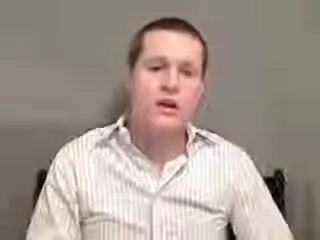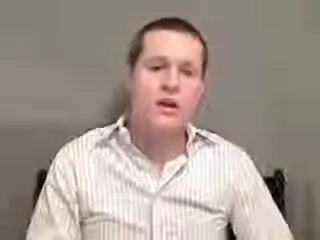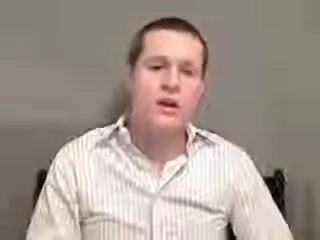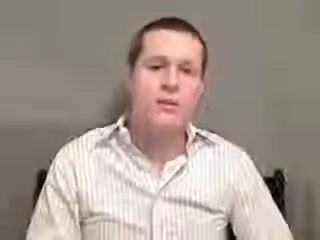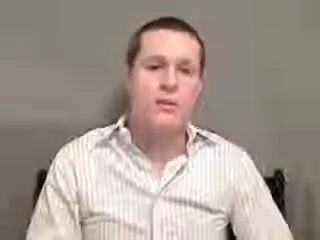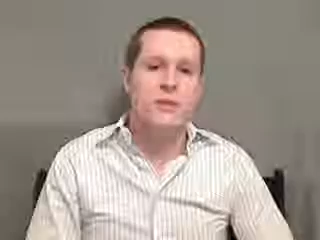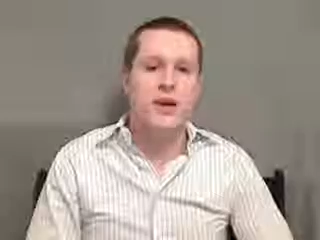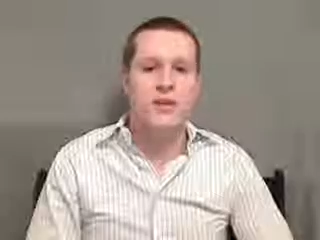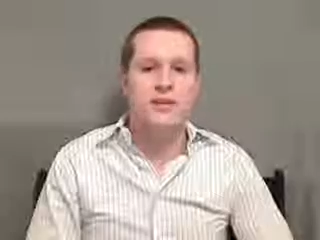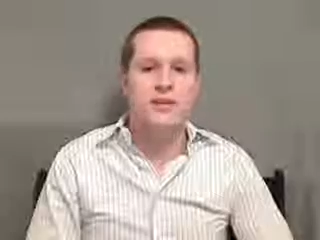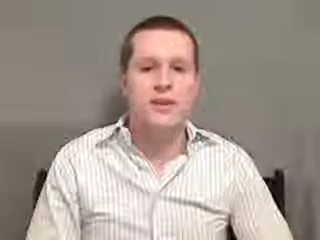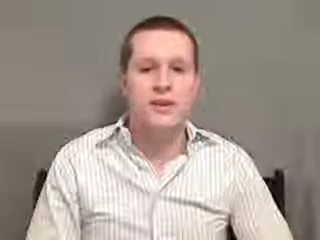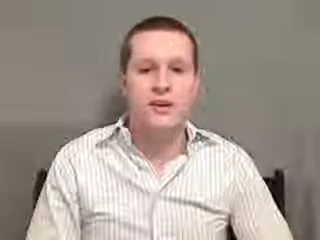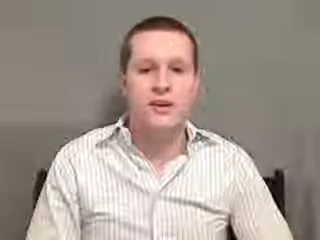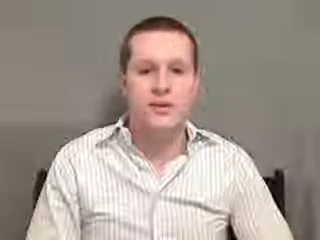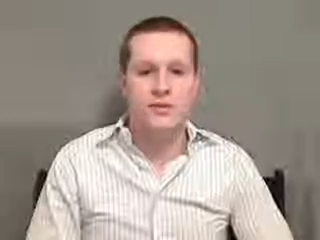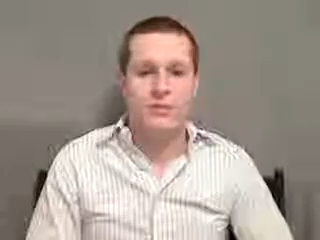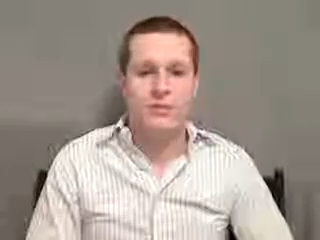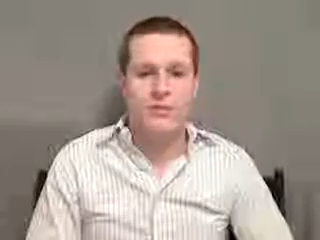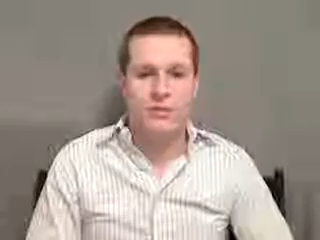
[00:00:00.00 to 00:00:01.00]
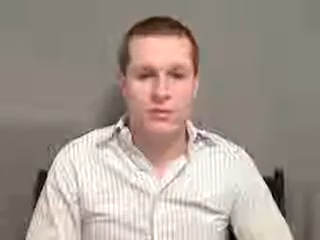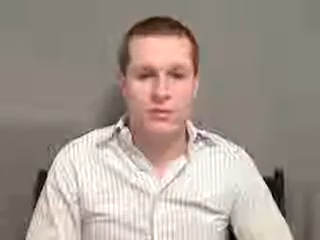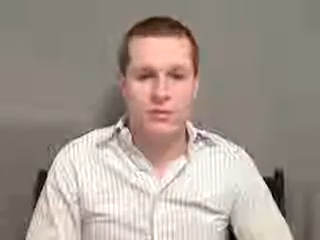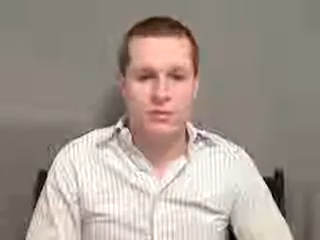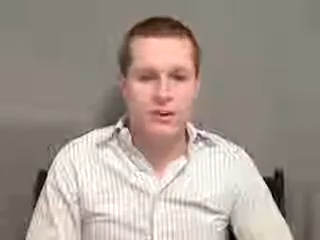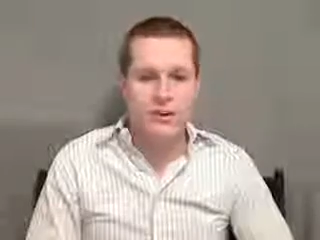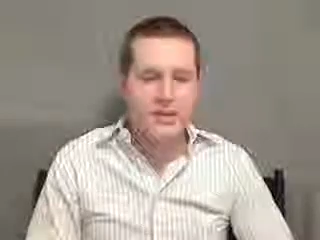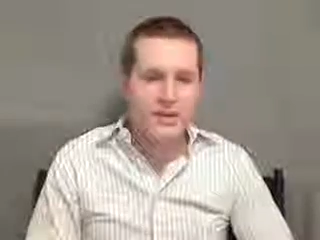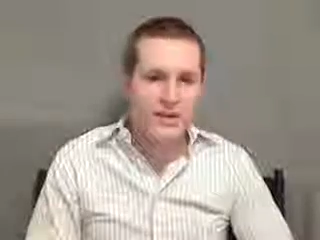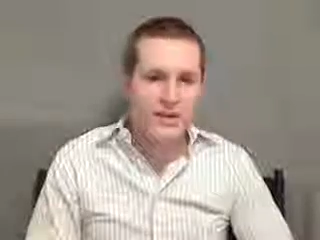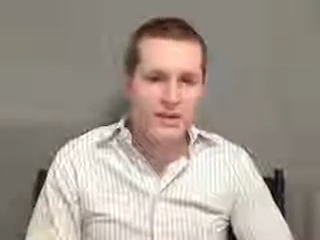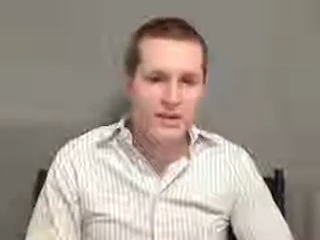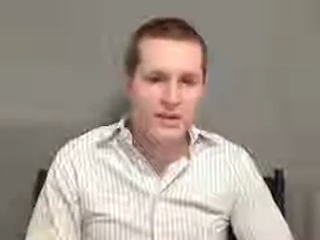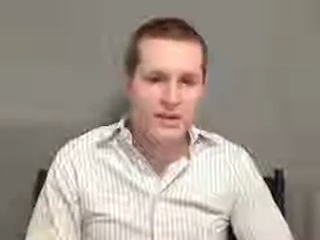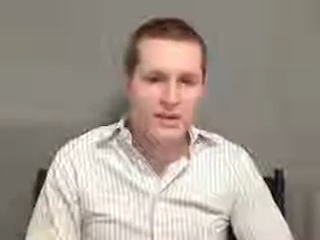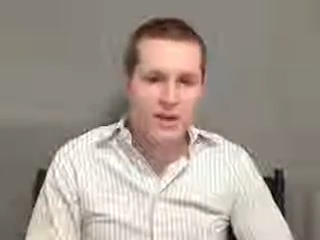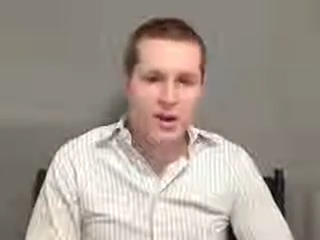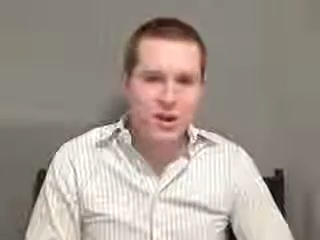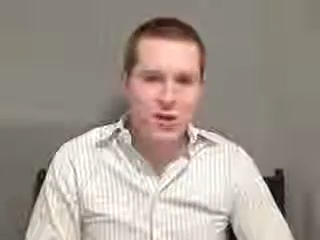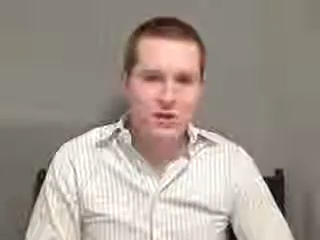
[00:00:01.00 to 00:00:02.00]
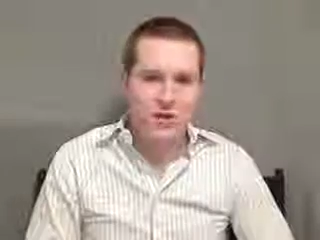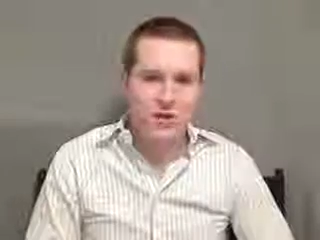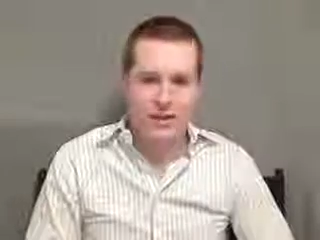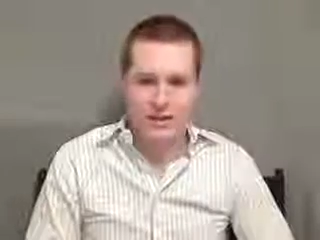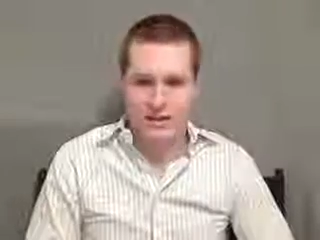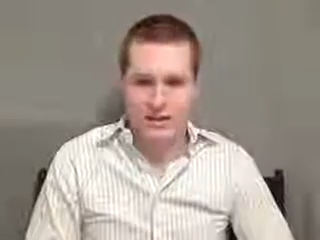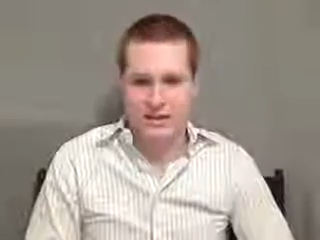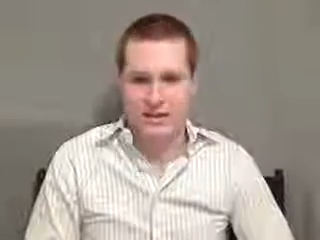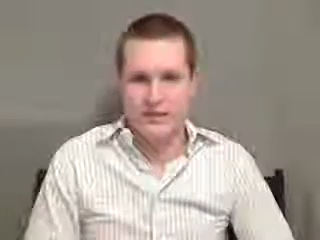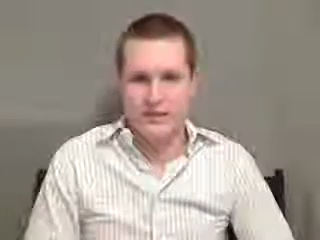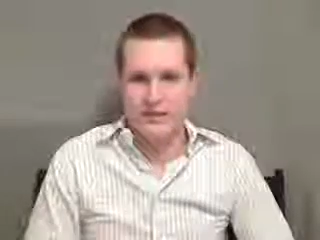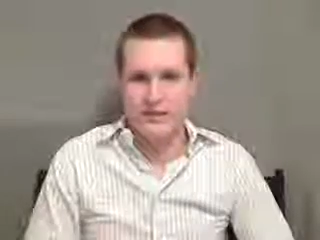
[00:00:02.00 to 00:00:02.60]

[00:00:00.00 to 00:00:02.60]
Come on, they don't give a crap. They don't even know your kid.